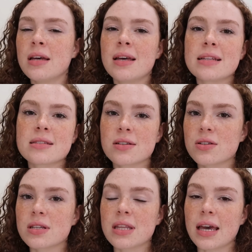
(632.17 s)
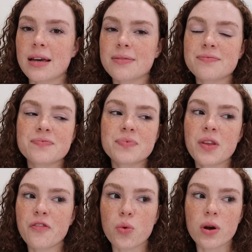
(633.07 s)
It's literally like
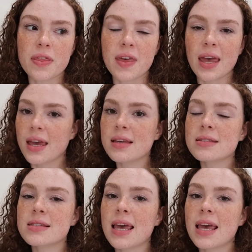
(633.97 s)
four things